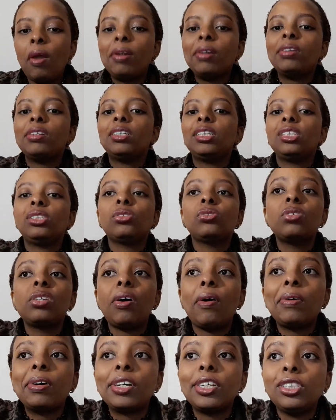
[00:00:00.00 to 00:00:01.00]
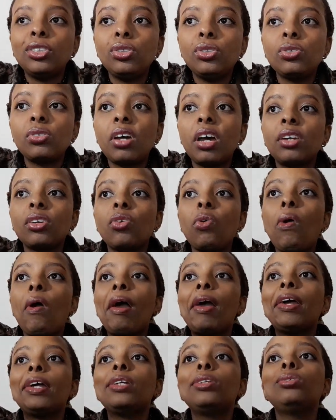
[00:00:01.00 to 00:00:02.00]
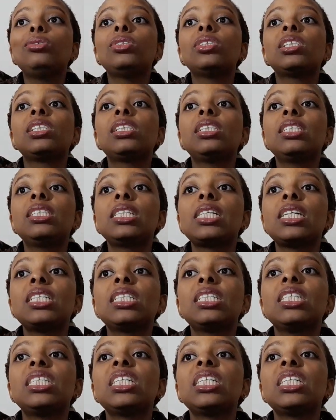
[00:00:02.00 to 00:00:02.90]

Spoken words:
and then I told her, okay, you can go ahead to your sister's.